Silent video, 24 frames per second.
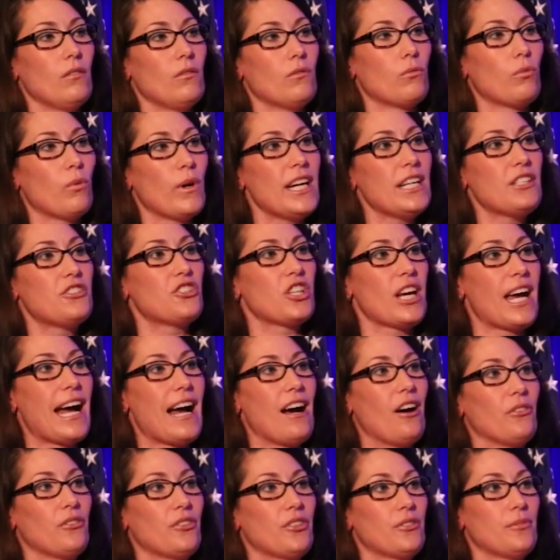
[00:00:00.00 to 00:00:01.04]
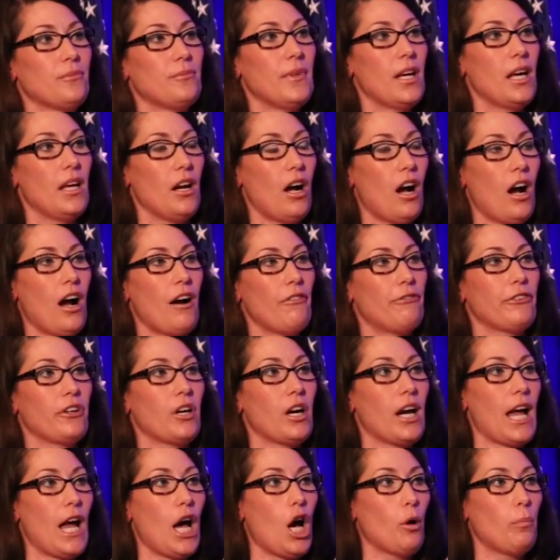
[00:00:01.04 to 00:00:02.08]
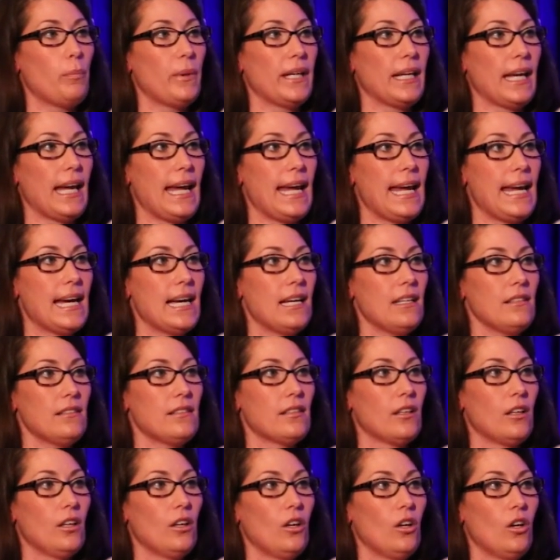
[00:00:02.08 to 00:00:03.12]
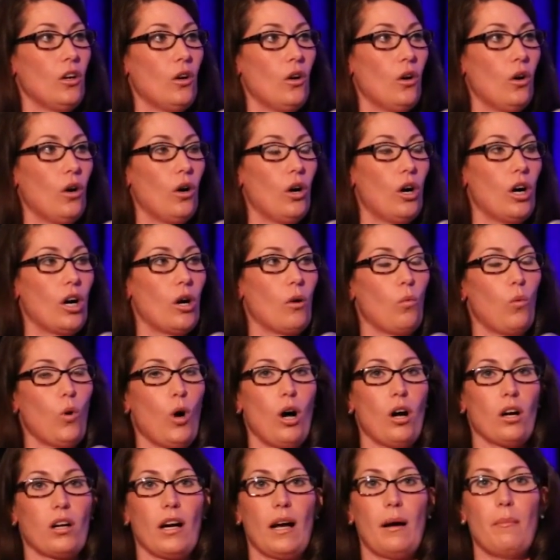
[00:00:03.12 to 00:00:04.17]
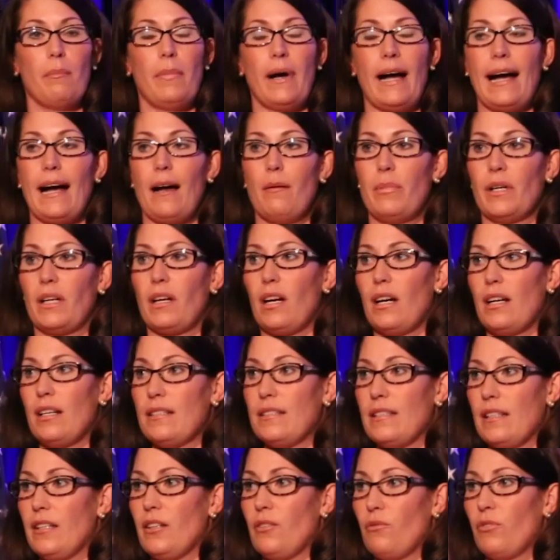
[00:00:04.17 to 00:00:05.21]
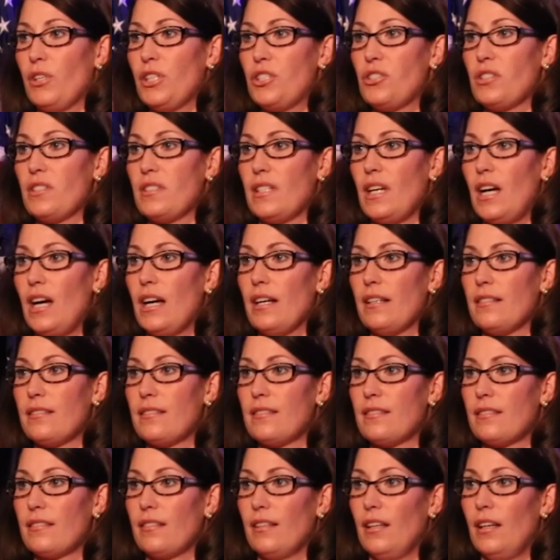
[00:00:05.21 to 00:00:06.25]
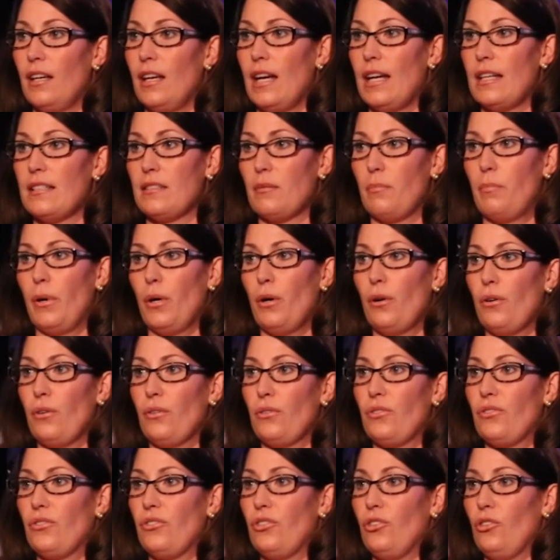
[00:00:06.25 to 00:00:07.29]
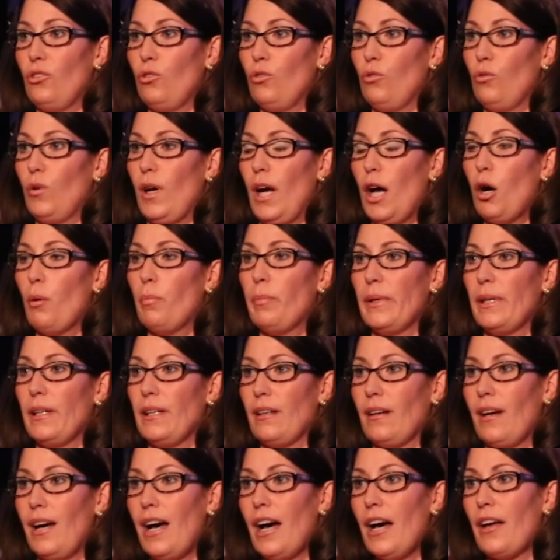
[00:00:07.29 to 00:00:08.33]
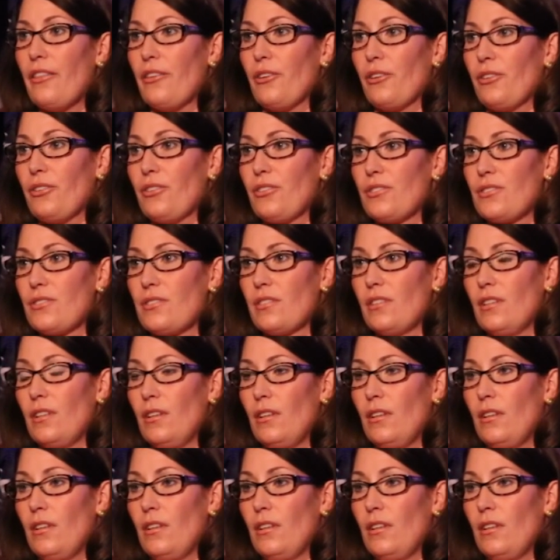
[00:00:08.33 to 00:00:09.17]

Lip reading: reach out and offer a helping hand, or walk on by because it enriches us as opposed to helping others?